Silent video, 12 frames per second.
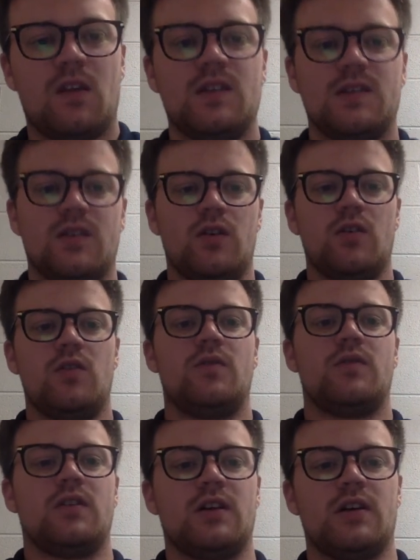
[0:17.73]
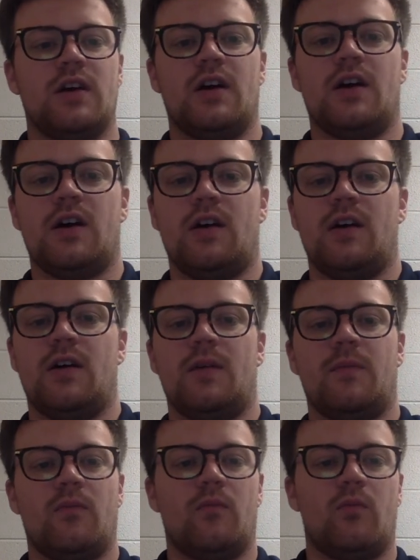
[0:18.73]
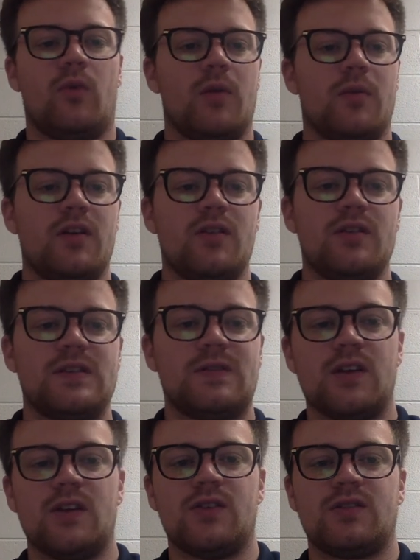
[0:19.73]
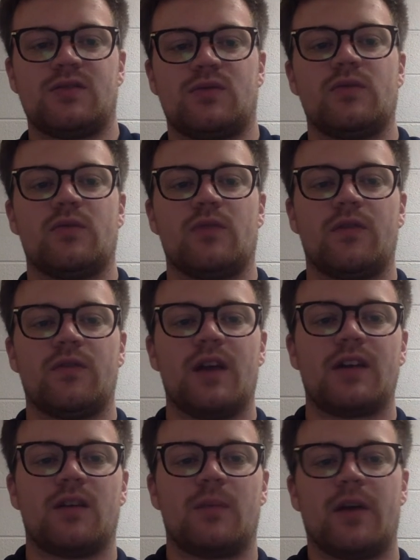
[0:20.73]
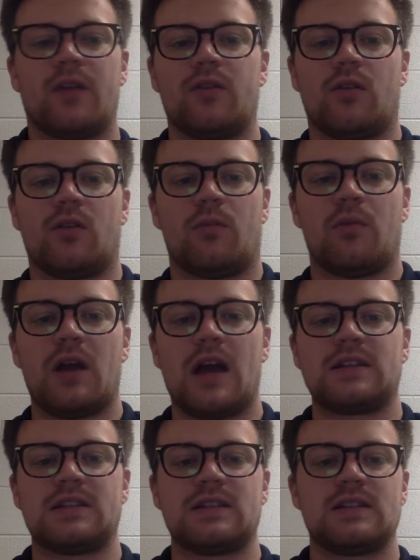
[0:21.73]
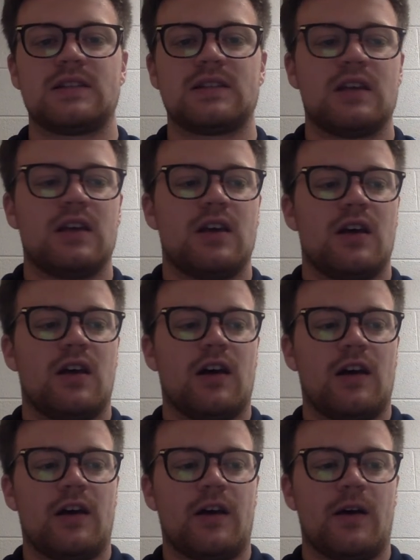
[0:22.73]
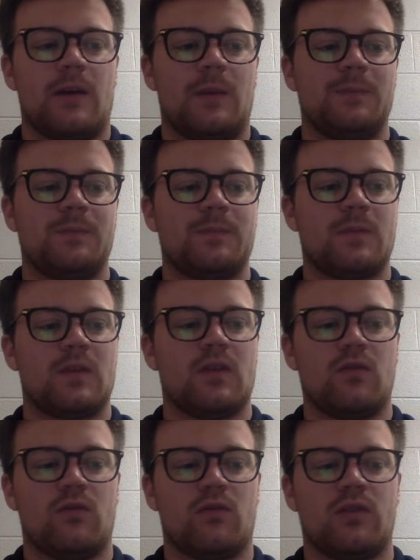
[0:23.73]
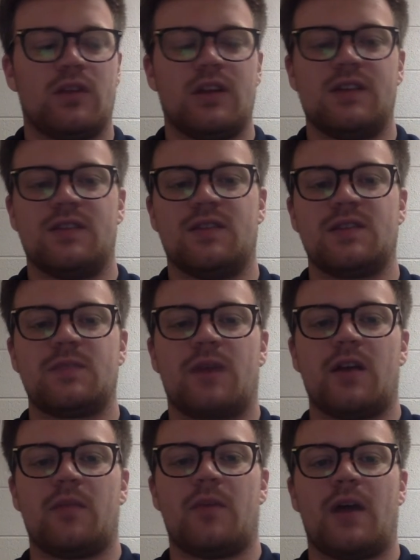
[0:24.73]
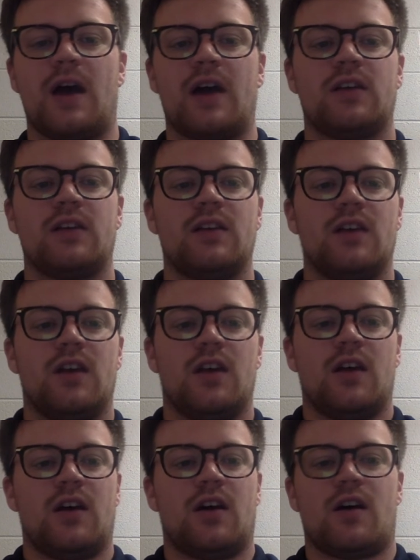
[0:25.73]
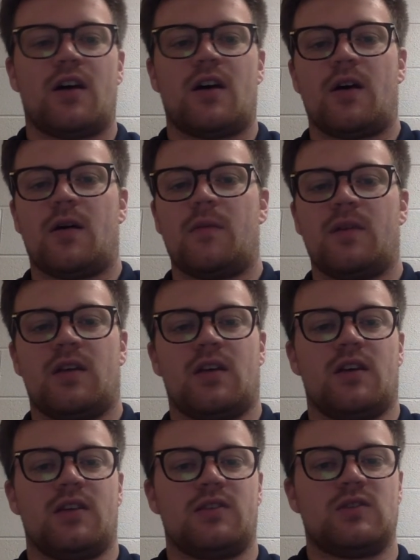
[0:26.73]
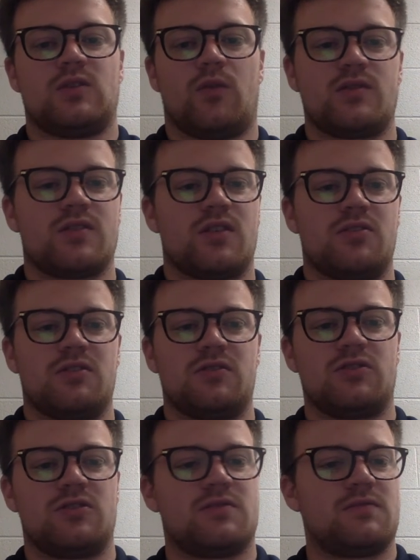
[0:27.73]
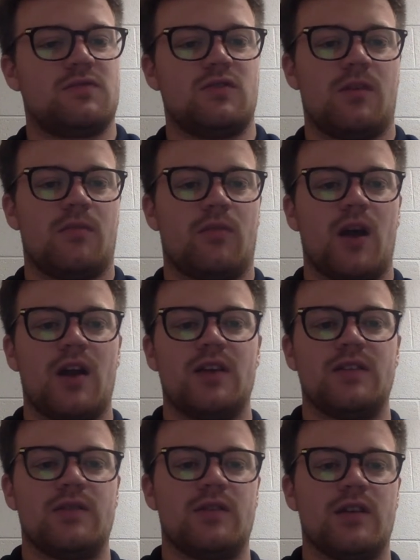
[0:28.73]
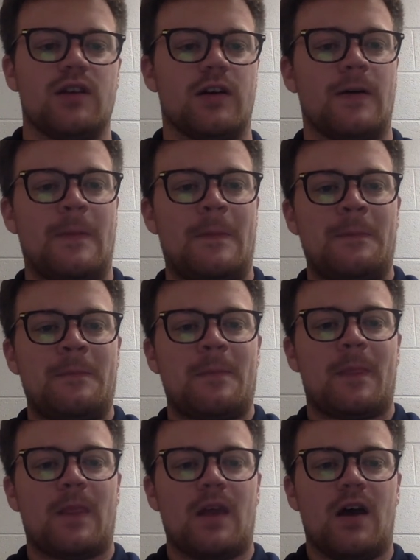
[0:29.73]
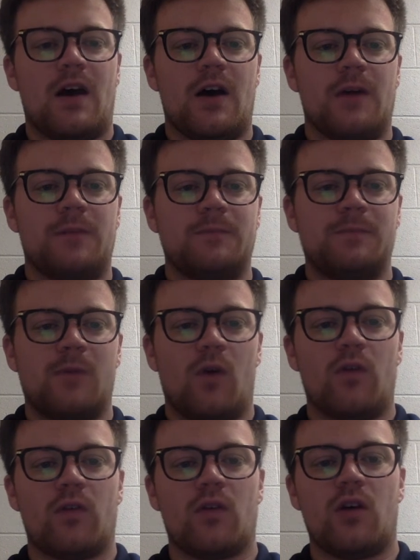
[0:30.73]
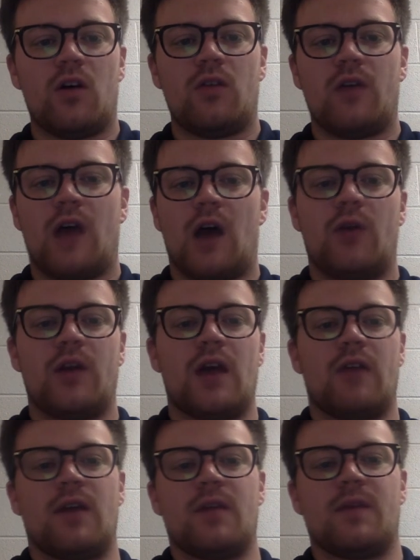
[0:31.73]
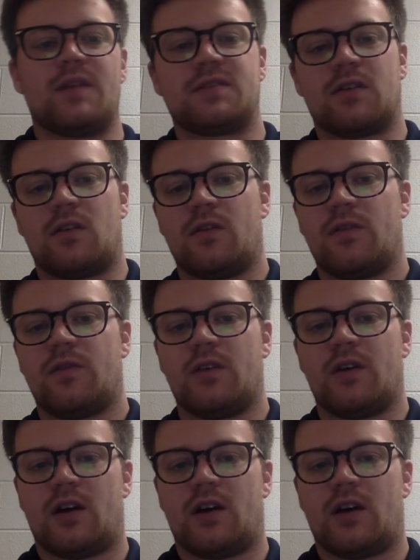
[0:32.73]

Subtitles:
so, what I'm going to do in this video is reflect on my clinical practice uh, relating to the spine and back, and so we're just going to just jump right into it here. Overall, how would I rate myself